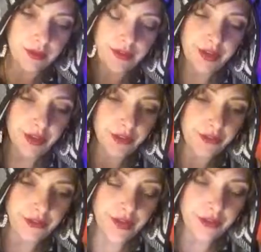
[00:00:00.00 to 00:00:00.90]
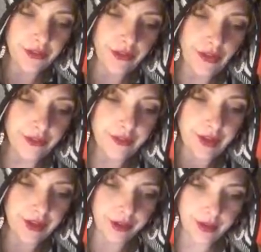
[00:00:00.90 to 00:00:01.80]
fear is fear itself,
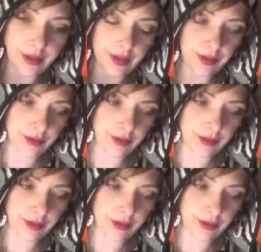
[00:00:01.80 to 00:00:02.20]
kind of thing.